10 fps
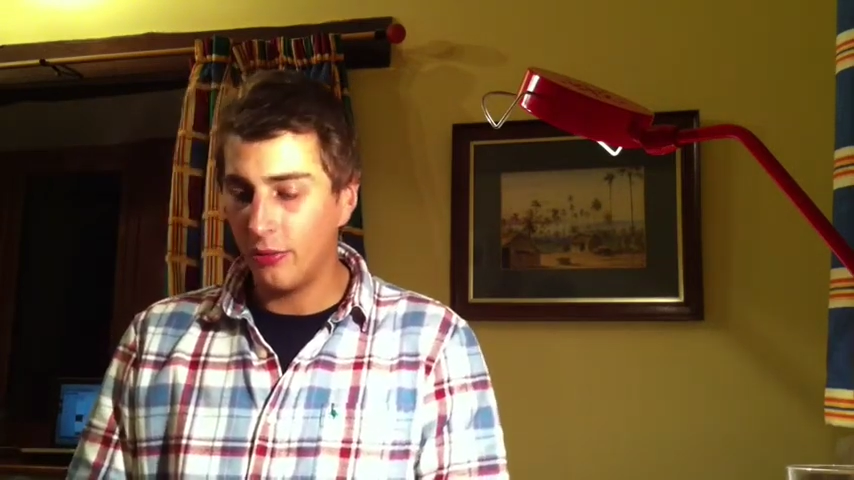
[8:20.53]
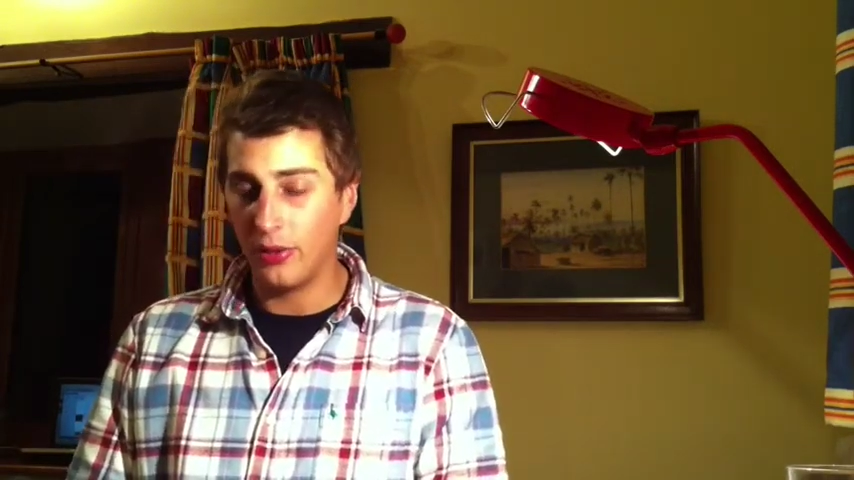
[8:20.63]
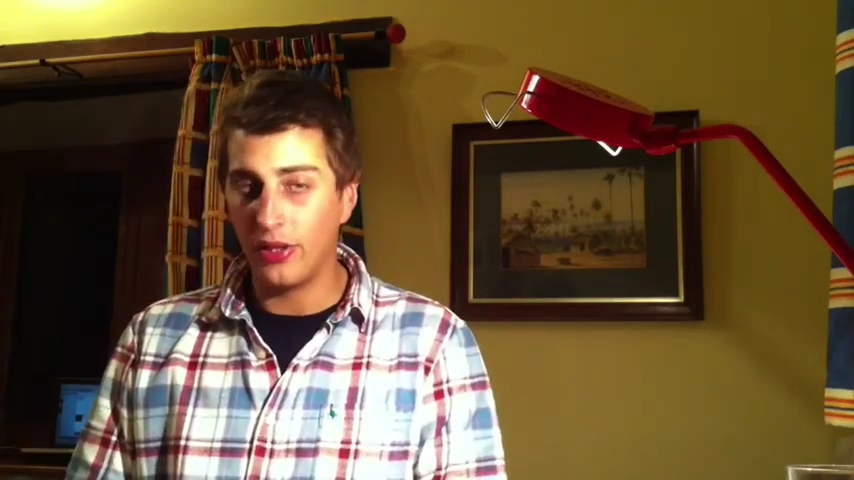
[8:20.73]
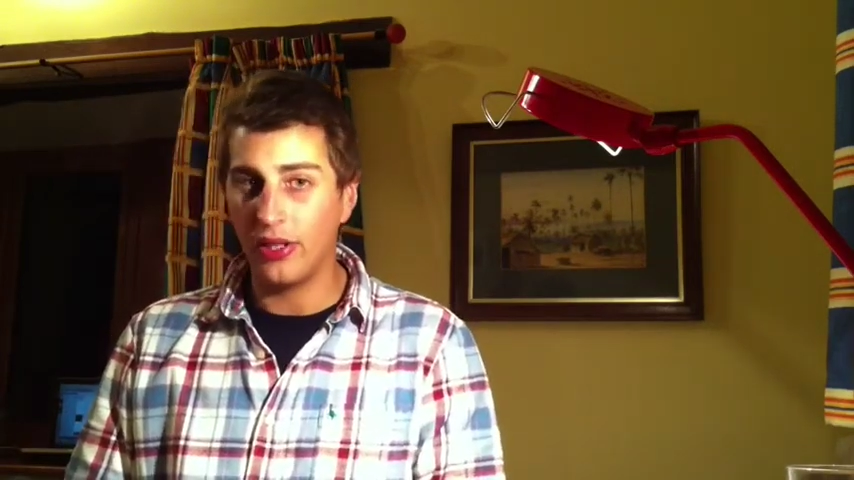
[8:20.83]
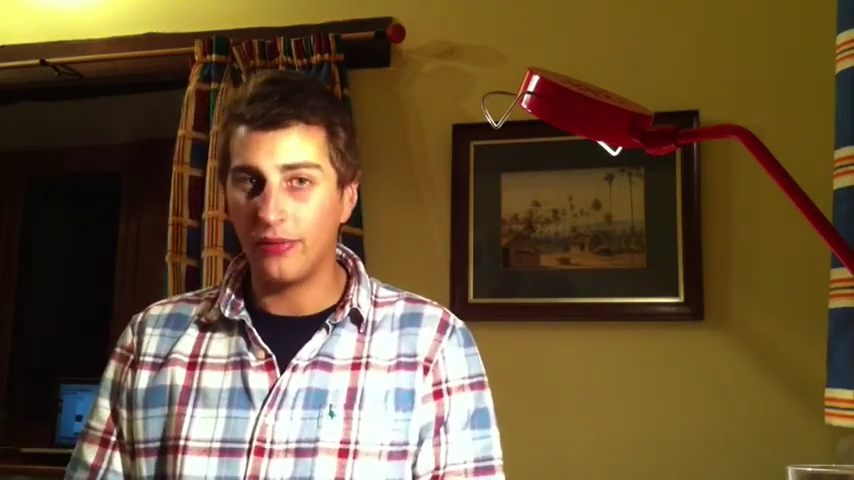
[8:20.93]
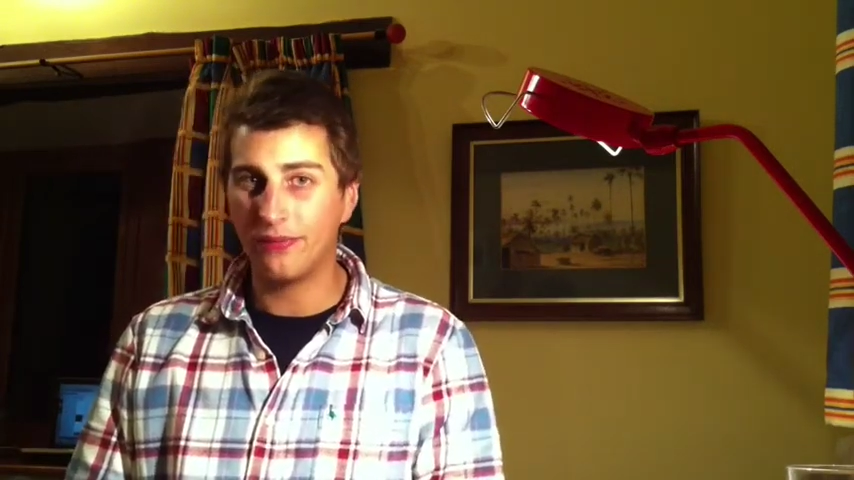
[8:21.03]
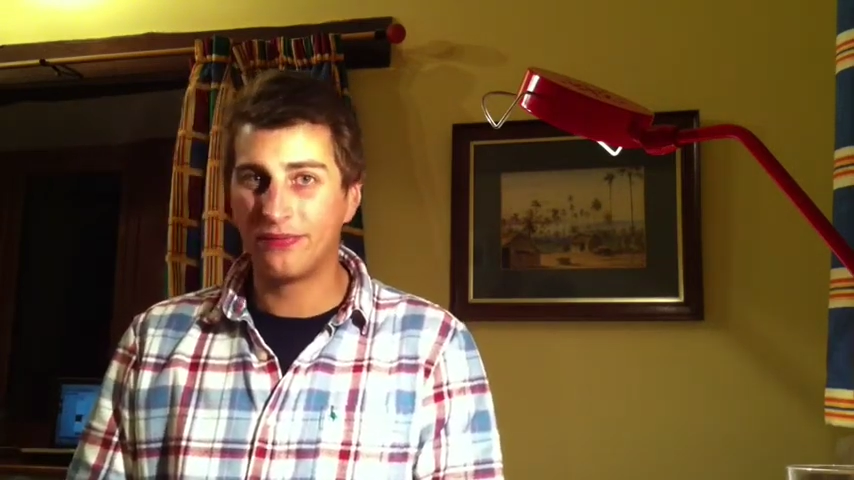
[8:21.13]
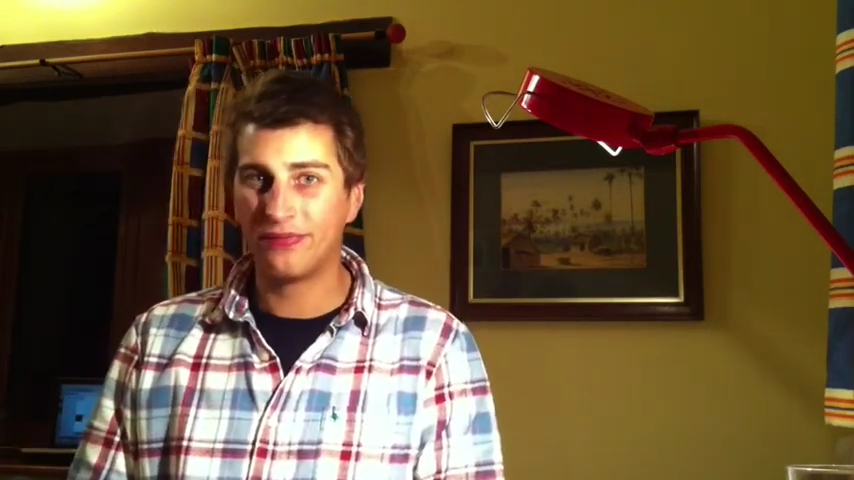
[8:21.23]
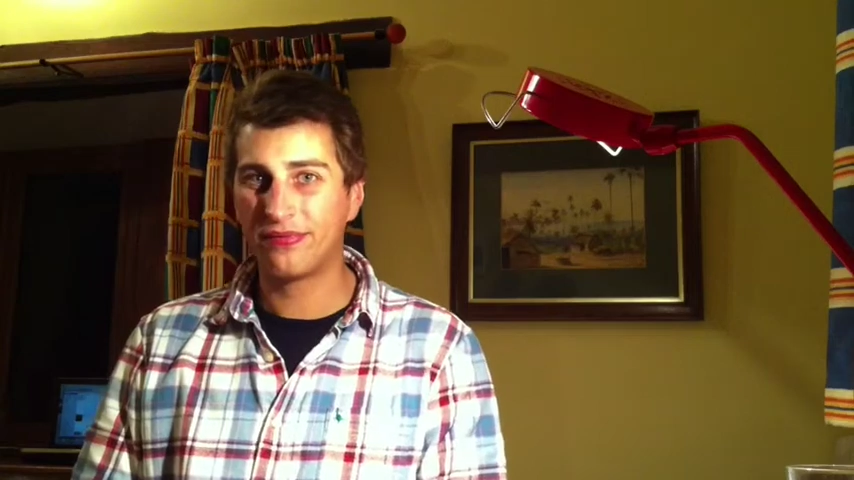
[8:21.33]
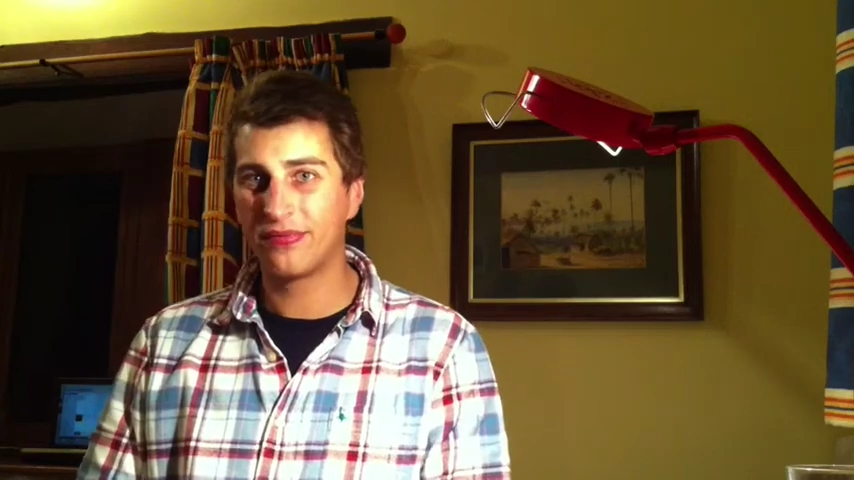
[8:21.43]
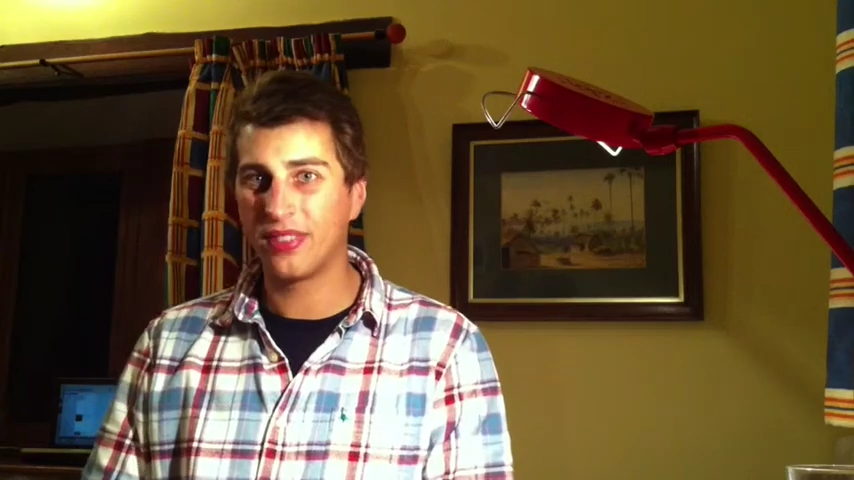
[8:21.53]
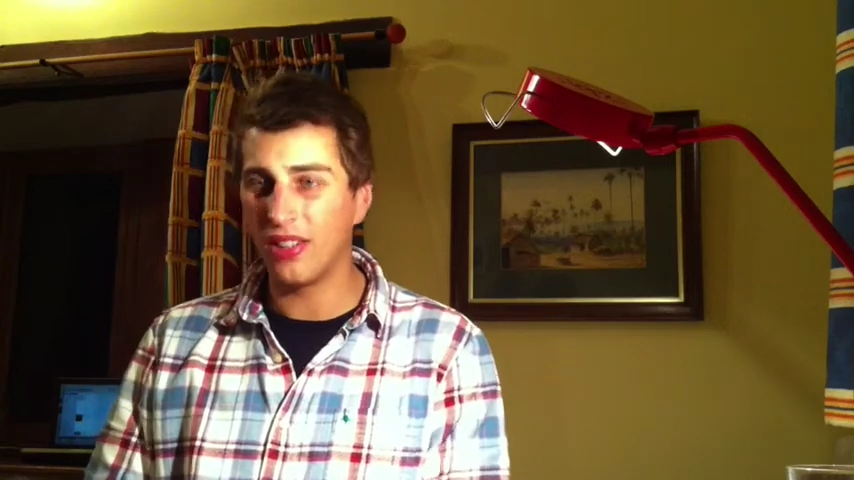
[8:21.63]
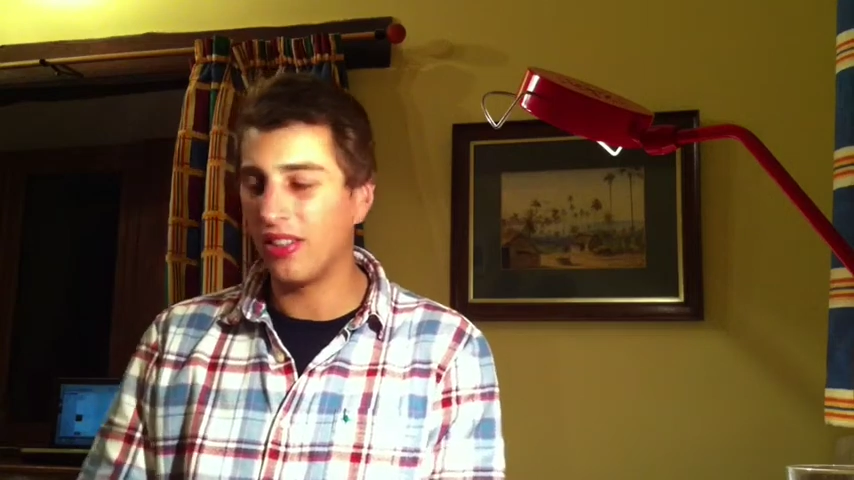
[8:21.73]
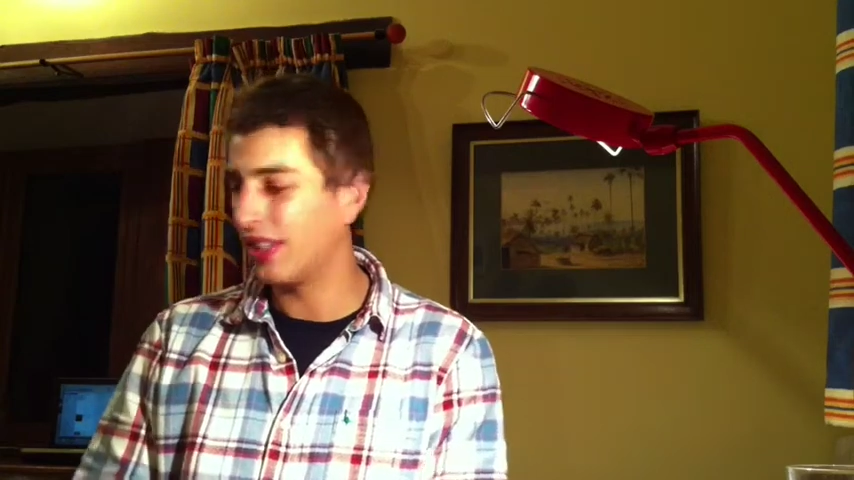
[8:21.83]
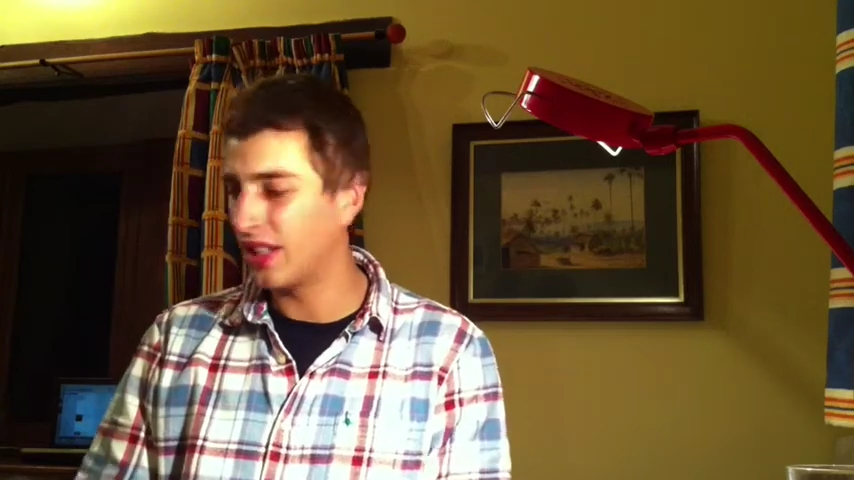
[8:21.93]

were, alright,